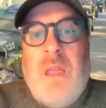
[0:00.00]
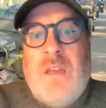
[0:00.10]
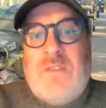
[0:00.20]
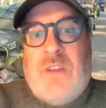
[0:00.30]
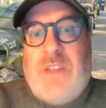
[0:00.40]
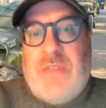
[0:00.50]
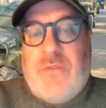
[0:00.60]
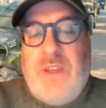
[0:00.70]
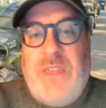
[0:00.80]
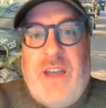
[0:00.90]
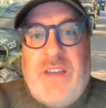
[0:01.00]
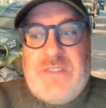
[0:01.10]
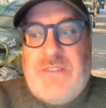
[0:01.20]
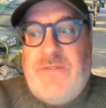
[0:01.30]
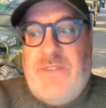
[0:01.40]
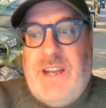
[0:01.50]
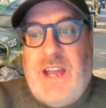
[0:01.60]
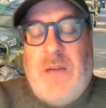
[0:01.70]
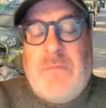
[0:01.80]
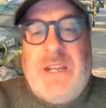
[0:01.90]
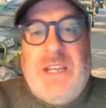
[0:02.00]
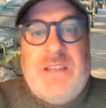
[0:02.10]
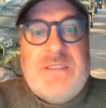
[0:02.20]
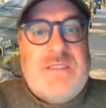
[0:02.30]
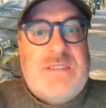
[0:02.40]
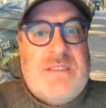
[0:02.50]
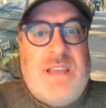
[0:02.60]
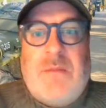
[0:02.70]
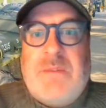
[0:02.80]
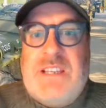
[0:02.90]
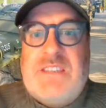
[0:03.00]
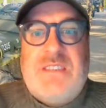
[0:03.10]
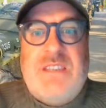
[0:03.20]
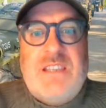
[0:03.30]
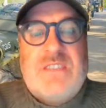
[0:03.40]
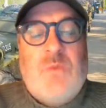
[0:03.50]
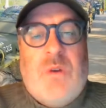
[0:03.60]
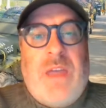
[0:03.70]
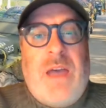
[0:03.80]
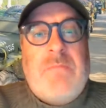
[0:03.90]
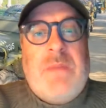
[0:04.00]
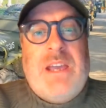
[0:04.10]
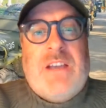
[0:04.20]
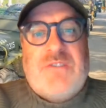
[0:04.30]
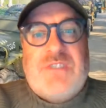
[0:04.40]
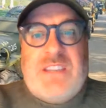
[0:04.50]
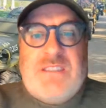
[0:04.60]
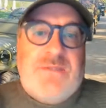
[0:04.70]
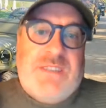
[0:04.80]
So that 3,000 feet, how many seats will that make, or sets of